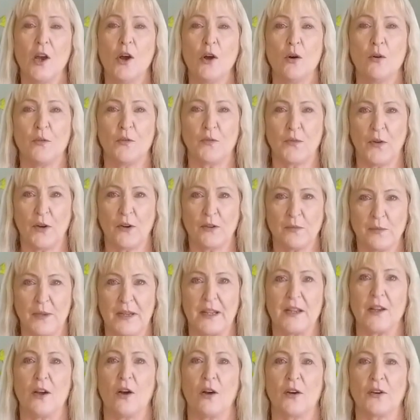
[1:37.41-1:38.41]
or phone
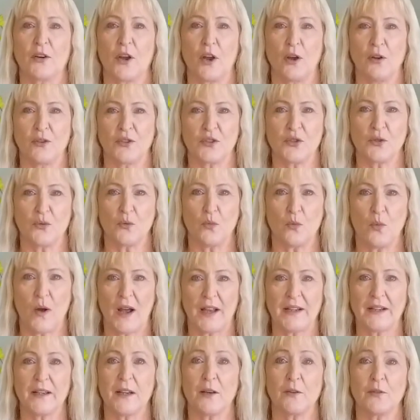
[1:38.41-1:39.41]
me on
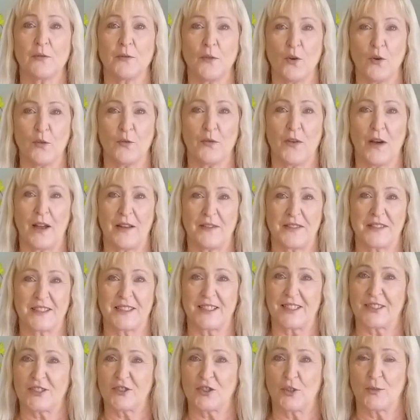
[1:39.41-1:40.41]
021
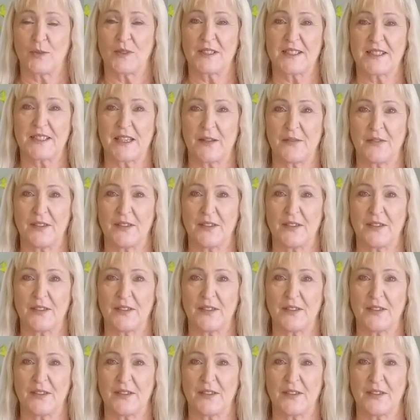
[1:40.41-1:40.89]
456